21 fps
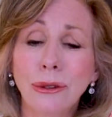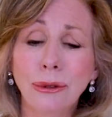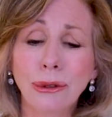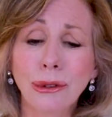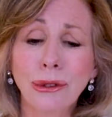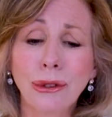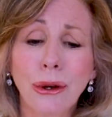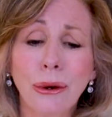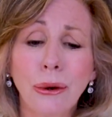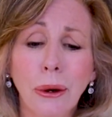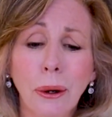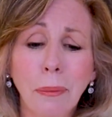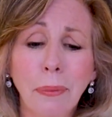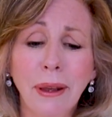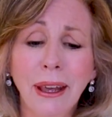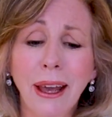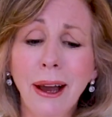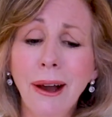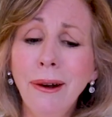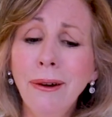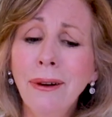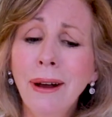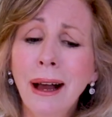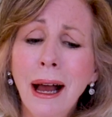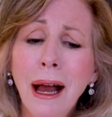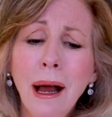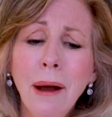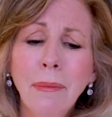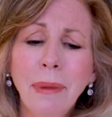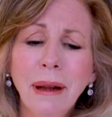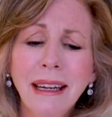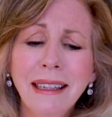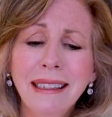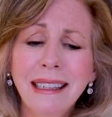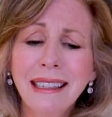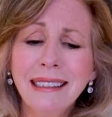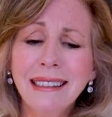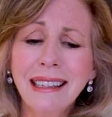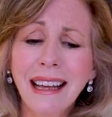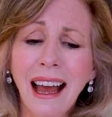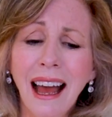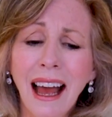or Scorpio, but it
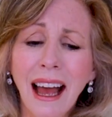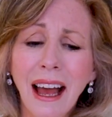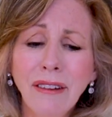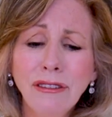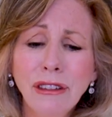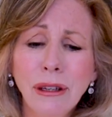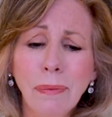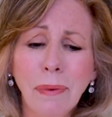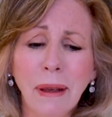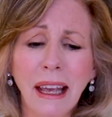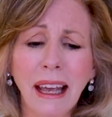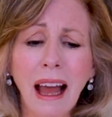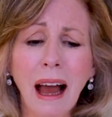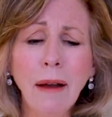doesn't have to be.